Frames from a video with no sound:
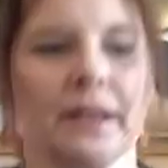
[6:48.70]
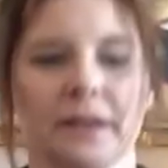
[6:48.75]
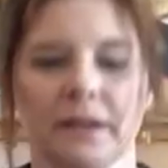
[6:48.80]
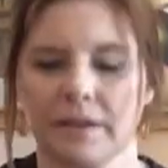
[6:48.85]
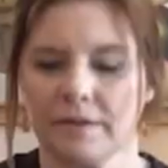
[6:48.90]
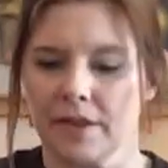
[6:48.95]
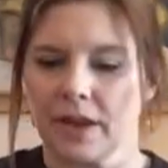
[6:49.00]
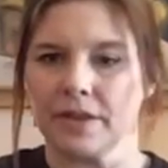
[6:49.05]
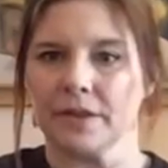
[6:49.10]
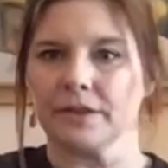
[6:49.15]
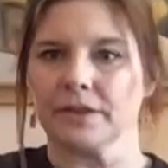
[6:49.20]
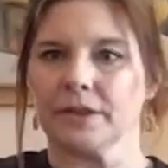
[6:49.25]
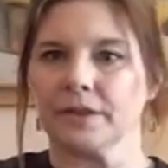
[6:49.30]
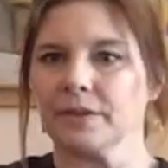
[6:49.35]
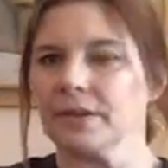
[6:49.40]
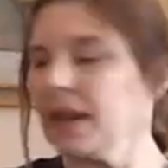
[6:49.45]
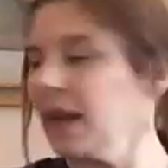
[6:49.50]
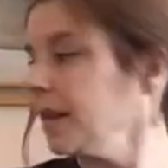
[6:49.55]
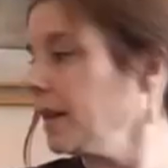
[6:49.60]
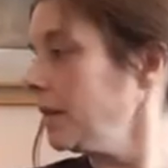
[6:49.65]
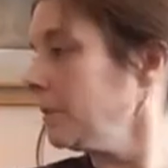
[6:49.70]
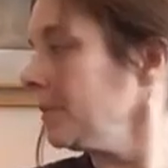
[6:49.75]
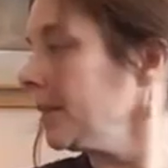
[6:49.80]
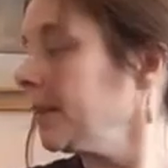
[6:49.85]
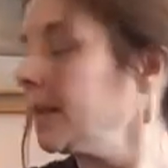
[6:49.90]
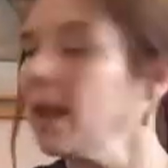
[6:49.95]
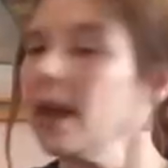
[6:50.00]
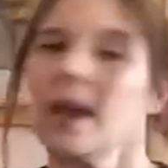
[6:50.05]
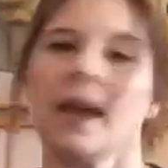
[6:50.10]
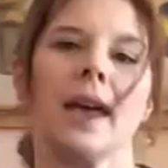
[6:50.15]
of all those 3 items.
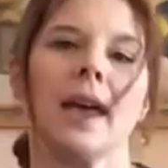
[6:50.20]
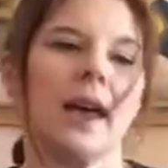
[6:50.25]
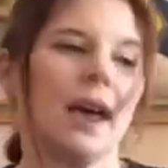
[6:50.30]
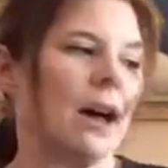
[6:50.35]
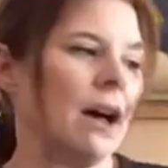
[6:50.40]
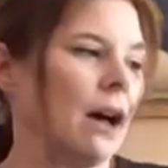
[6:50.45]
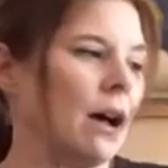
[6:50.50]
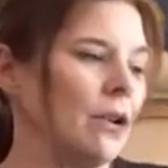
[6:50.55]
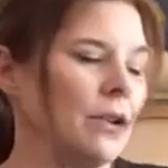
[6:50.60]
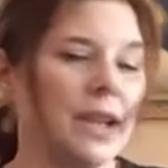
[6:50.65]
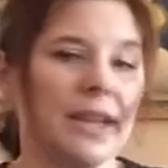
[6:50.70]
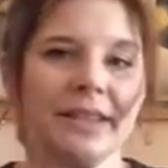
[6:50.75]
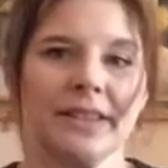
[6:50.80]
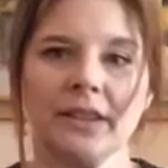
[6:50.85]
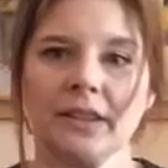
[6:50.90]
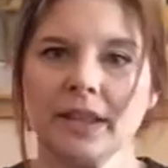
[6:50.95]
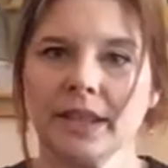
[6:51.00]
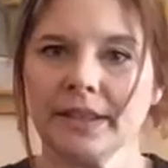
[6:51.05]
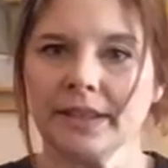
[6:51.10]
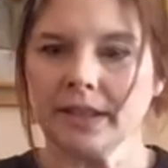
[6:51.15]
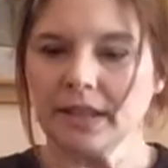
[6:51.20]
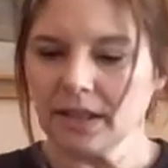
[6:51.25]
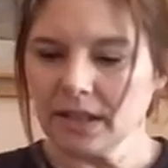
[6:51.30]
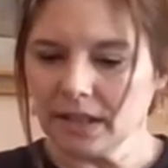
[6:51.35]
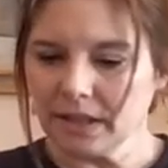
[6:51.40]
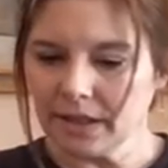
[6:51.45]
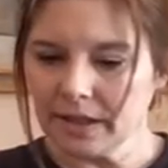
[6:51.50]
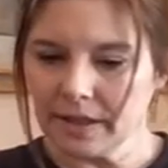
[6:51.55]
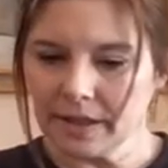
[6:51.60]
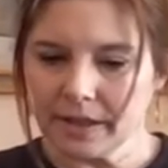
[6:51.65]
Okay, so let's get
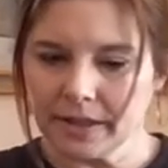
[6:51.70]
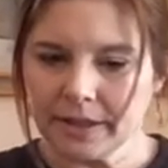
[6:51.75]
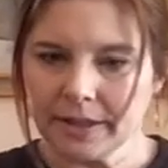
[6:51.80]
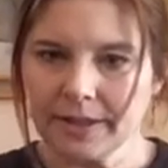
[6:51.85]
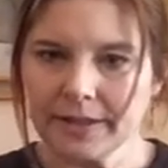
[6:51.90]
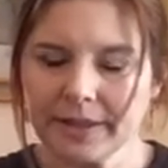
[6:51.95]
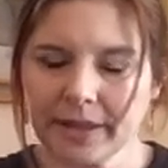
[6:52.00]
into this.